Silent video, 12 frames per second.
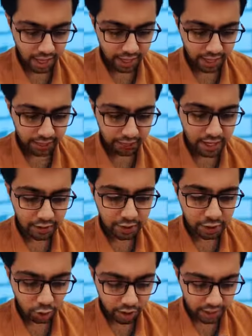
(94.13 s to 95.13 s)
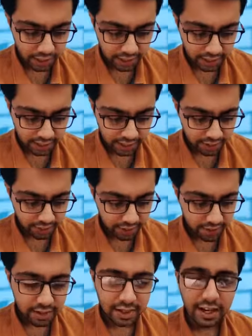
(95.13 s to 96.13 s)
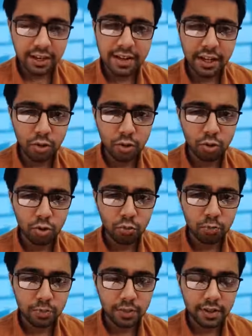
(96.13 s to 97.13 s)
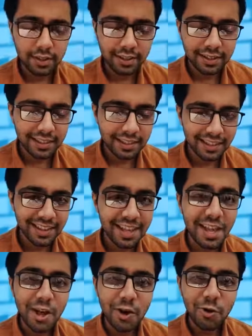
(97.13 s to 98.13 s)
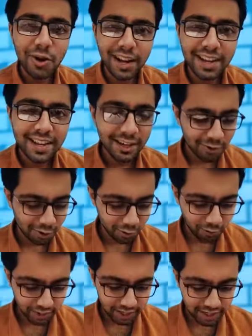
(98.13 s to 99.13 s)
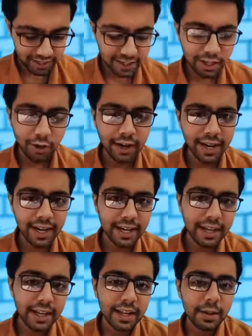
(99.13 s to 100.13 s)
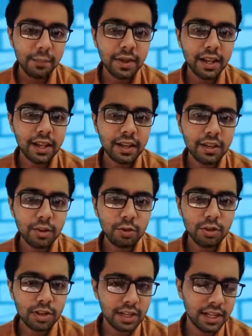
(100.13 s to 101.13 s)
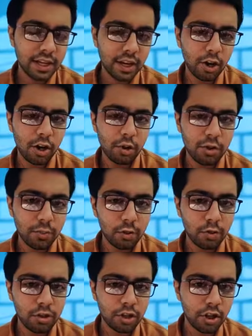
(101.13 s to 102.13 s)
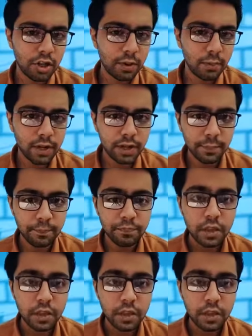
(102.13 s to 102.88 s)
And we have a non-critical devices like stethoscope, like stethoscope, furniture and all that. Basically it's to the skin and not to the mucosa or the blood.